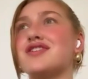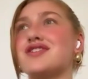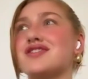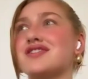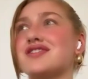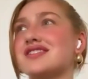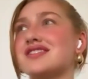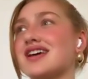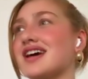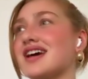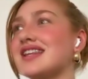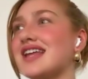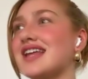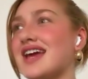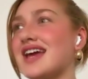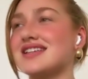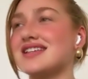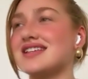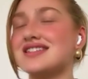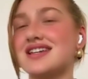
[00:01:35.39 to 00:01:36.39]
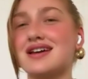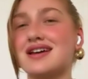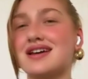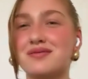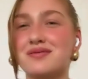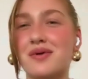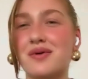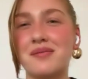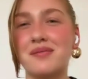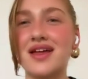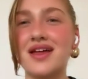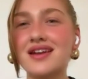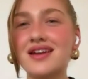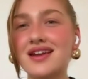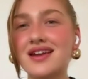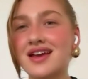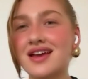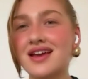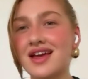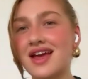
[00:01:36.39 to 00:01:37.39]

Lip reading: She's just like a legacy woman.